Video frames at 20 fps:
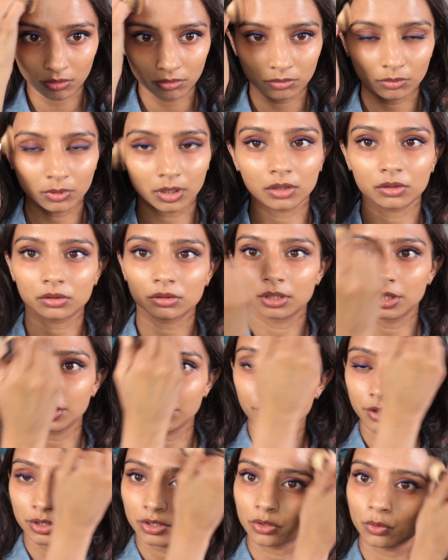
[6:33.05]
Well, it
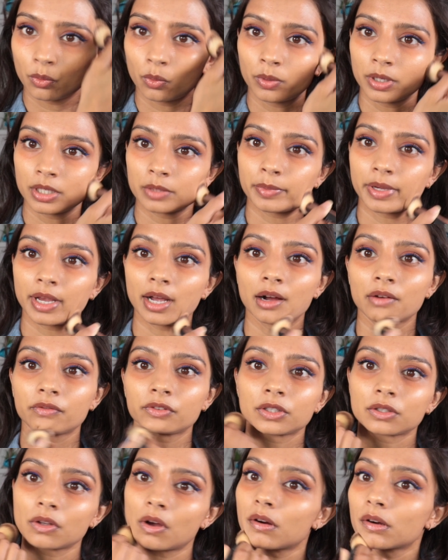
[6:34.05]
used to always be out of
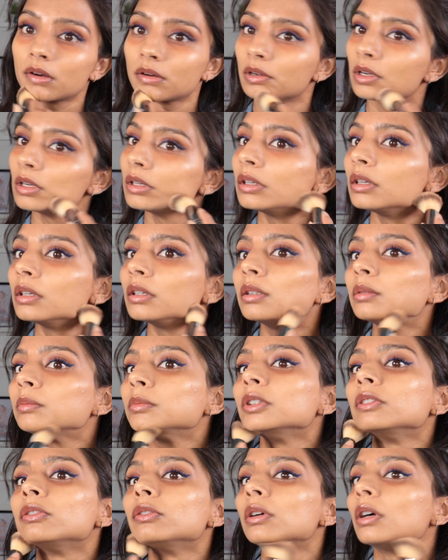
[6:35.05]
stock
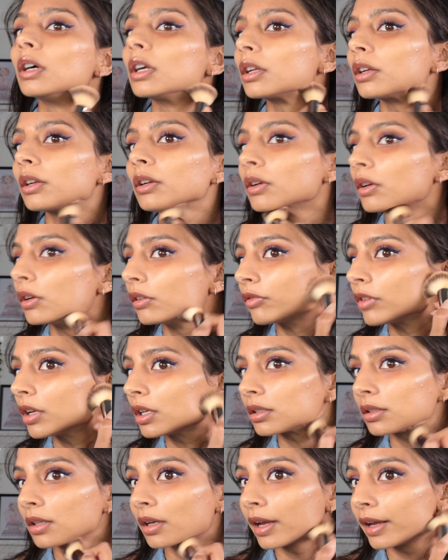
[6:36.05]
before. I don't know if that's
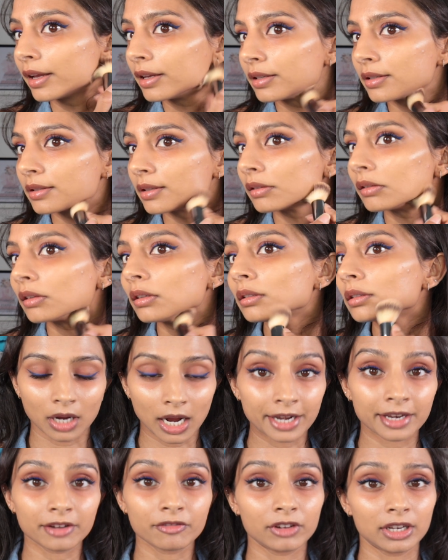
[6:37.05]
the case still. I
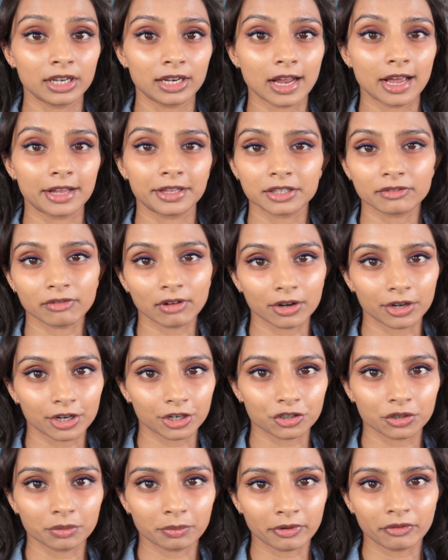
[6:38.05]
didn't really like this
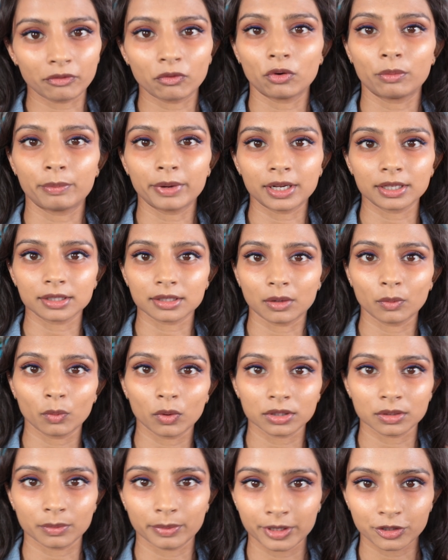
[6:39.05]
foundation before because it
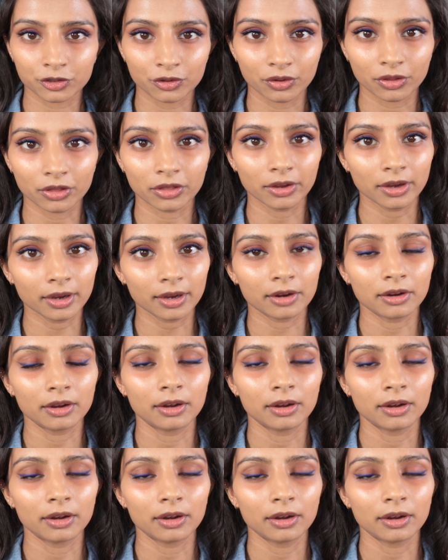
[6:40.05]
was a bit too thick